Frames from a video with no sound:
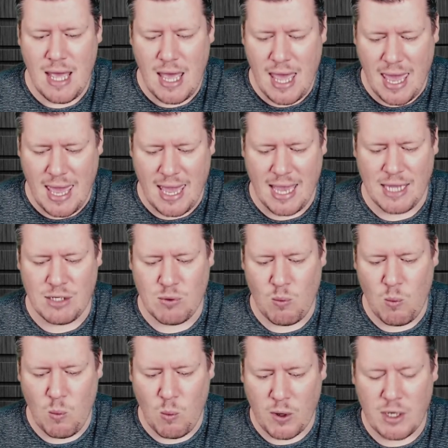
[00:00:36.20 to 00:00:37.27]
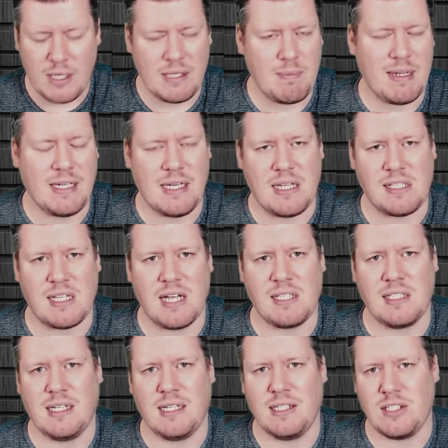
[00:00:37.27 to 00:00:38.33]
and we're going to be
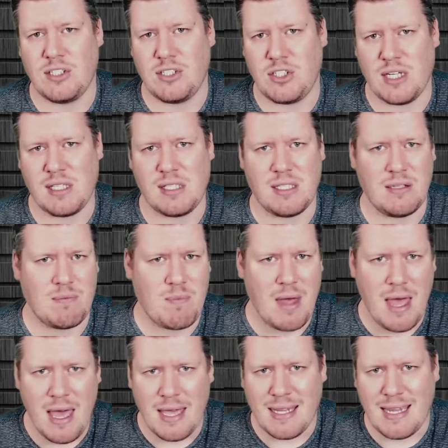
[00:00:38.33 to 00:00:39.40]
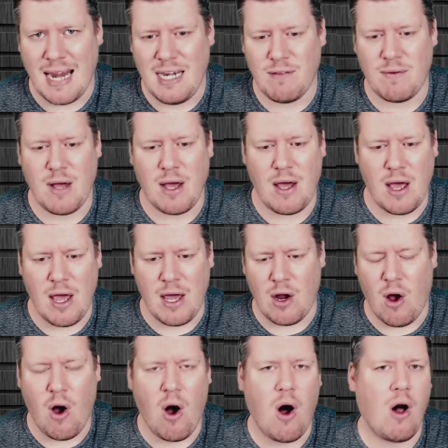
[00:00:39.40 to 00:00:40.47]
discussing just kind of an
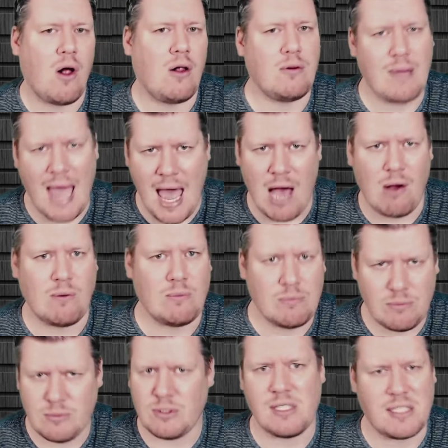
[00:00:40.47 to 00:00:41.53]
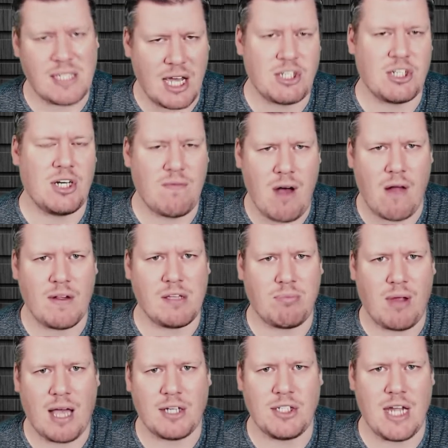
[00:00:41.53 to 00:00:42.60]
all-out discussion of all these
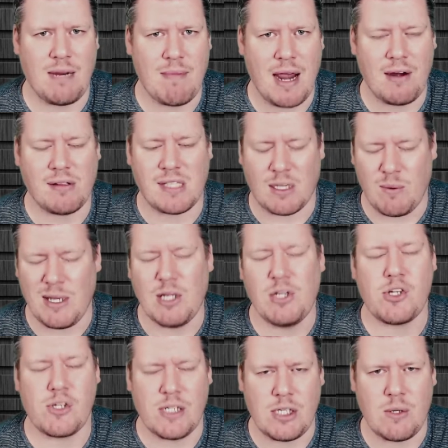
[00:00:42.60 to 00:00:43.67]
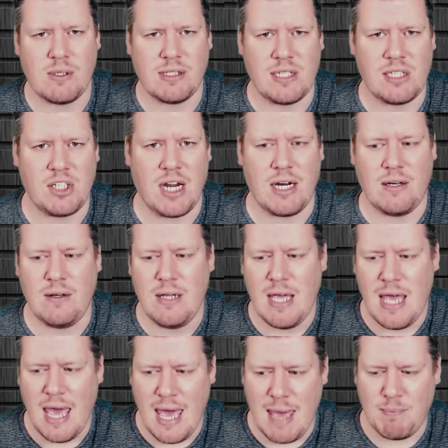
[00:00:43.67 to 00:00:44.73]
blockchain miners like we usually do on this channel.
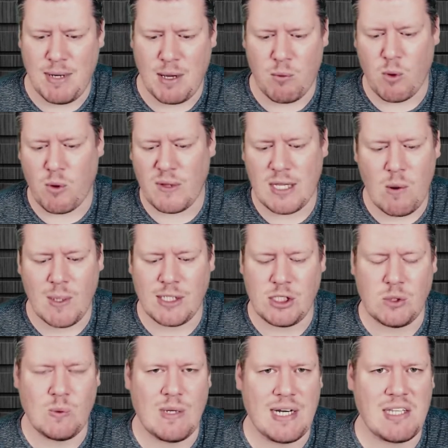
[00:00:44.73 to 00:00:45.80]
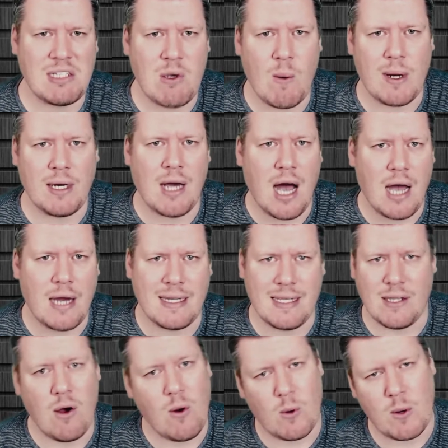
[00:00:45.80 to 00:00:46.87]
But really go into what is going on in
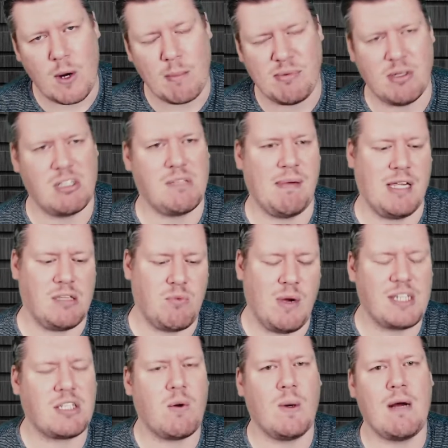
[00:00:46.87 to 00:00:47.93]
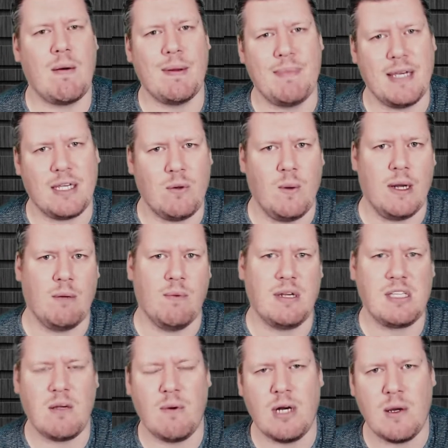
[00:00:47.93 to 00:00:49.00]
the whole crypto space. What's going on with Bitcoin? What's
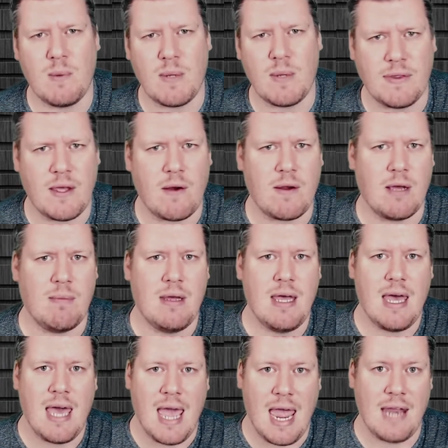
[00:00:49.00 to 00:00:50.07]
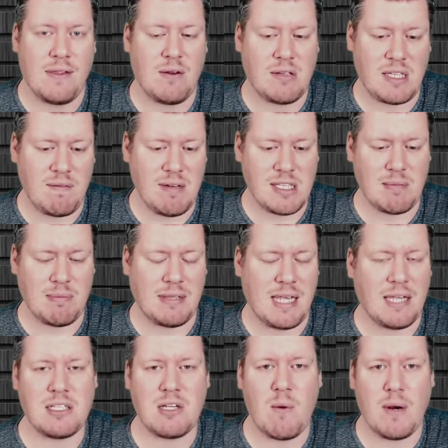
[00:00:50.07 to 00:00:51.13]
going on with Ethereum? And there's even some
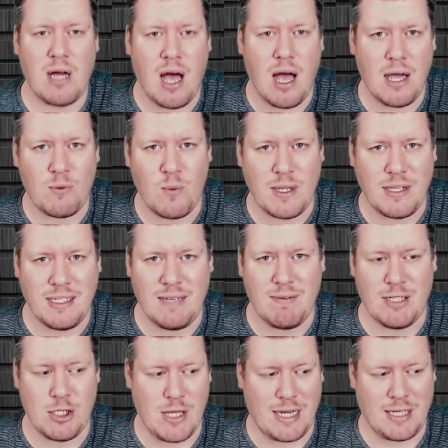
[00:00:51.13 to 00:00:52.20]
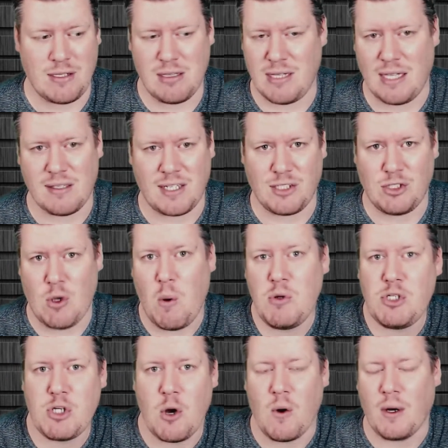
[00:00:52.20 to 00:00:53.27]
things going on with even like things like
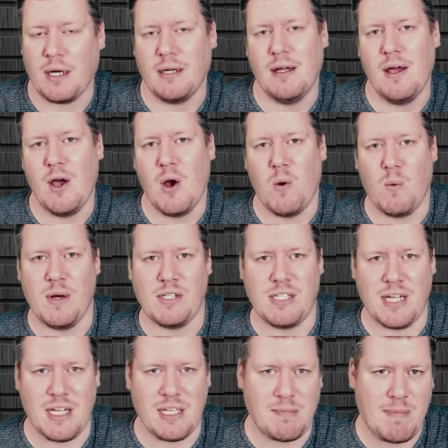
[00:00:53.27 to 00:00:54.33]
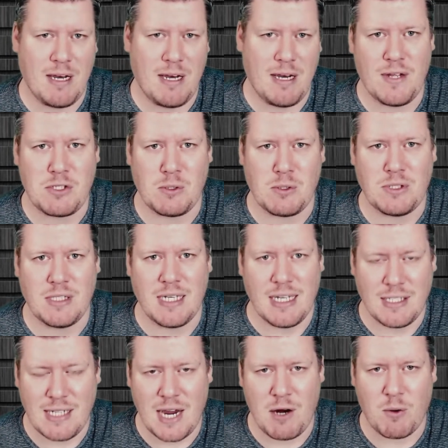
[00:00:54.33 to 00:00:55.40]
Dogecoin, which is beneficial to the
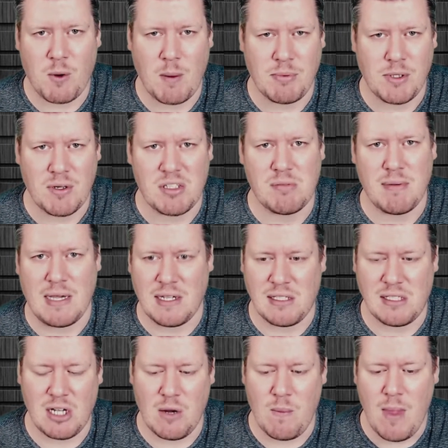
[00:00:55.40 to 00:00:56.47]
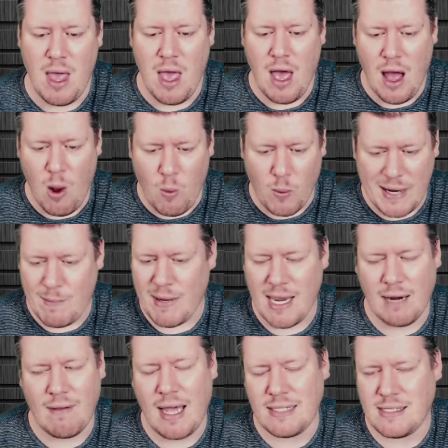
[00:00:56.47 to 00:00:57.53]
entire crypto space. So we got a
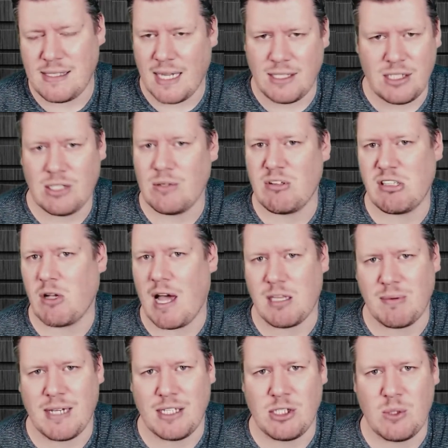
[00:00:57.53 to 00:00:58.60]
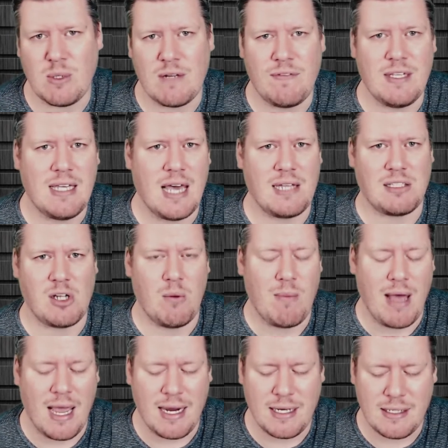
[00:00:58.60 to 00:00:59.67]
lot to get to. So as we get to it, if you guys don't
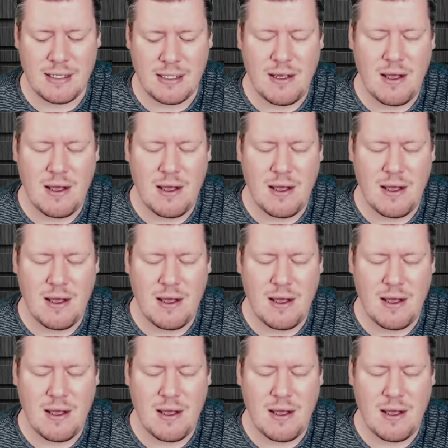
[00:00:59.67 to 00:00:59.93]
mind,